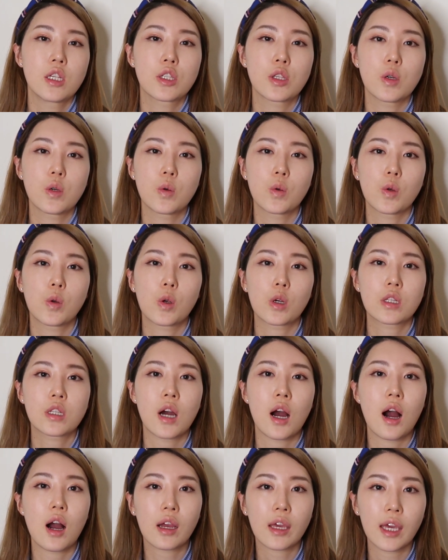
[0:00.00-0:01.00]
So you're
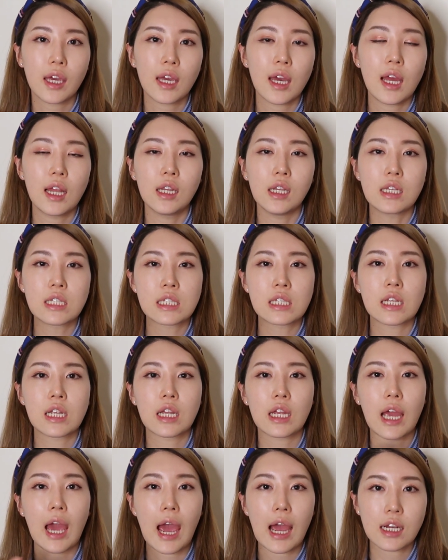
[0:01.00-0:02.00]
talking and
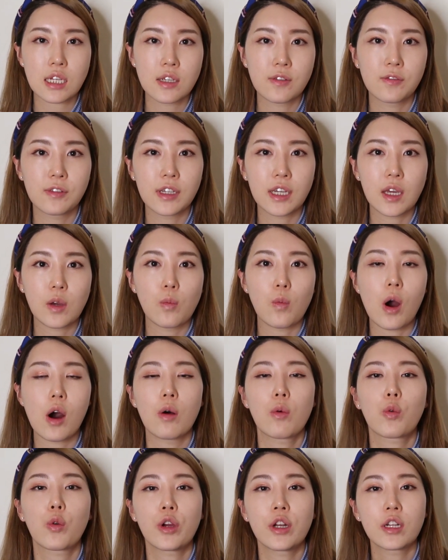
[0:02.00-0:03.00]
listening actively
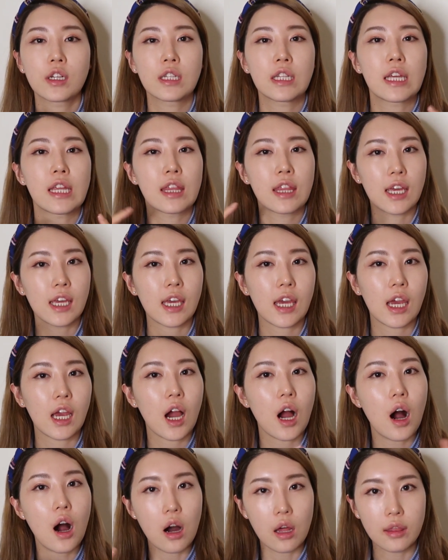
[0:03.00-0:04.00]
while critically thinking
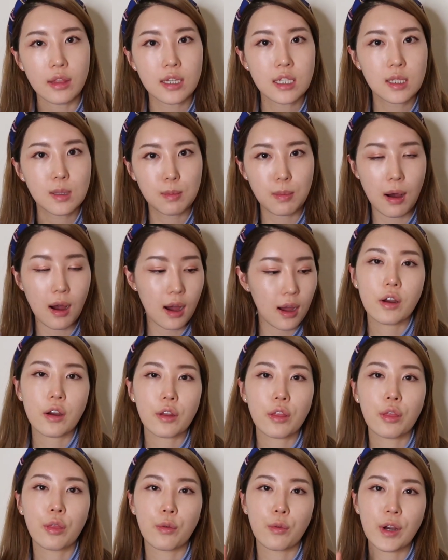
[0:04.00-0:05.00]
on the spot. There are
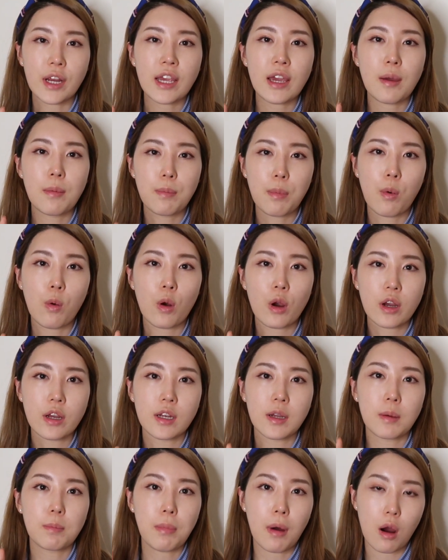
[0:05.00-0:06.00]
three
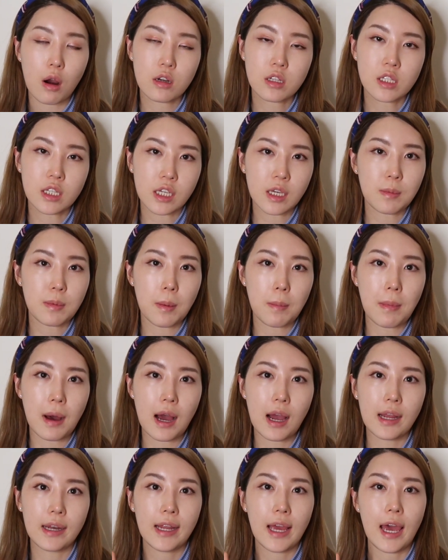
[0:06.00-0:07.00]
important parts to keep in
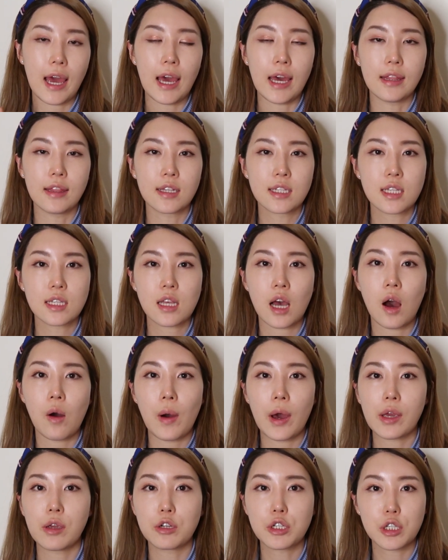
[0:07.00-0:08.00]
mind and this is how
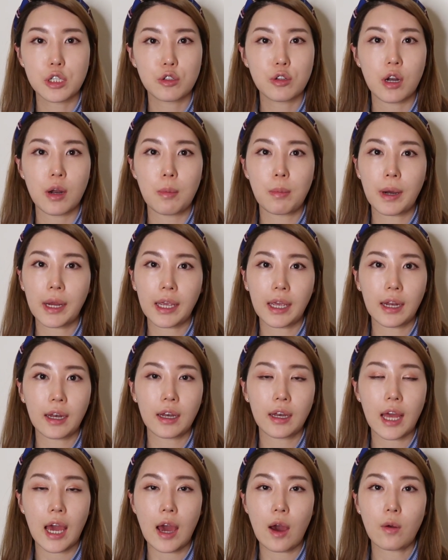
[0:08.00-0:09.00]
I usually try to break
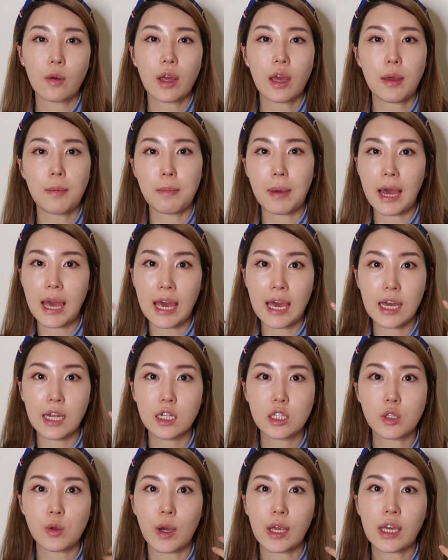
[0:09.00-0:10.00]
it down in my
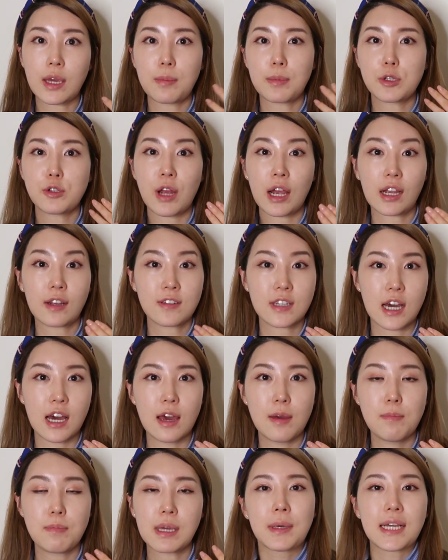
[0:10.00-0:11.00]
head so I keep a track of
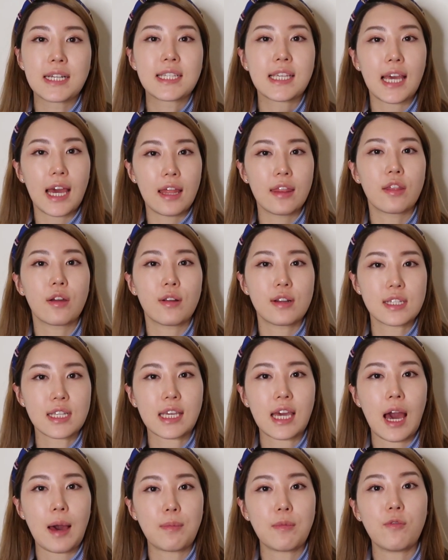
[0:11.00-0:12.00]
time because again there is a
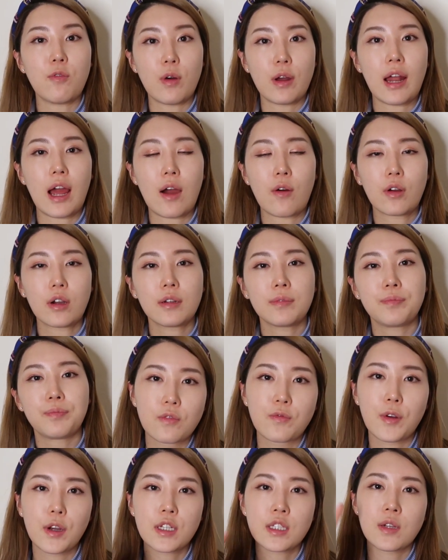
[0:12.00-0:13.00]
cap of one hour.
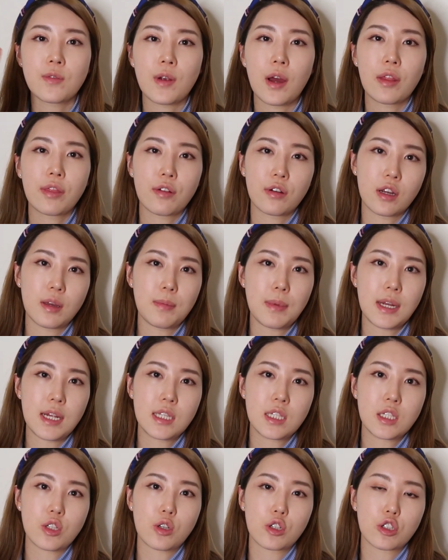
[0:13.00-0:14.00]
So first around 30
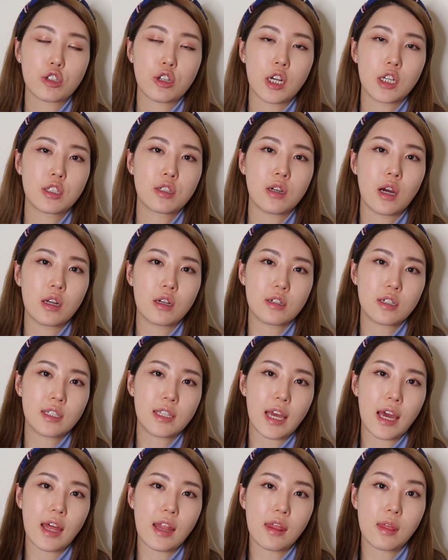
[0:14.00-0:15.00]
minutes you're trying to
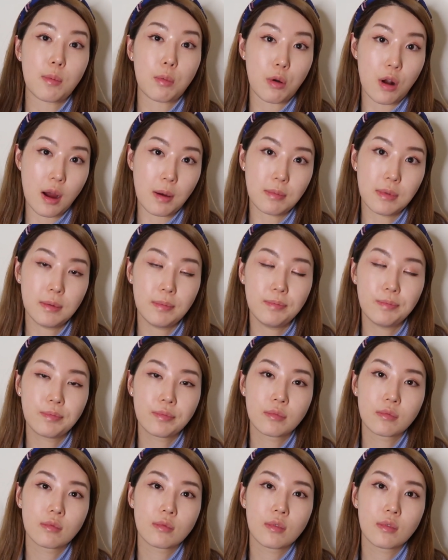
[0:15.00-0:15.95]
understand the problem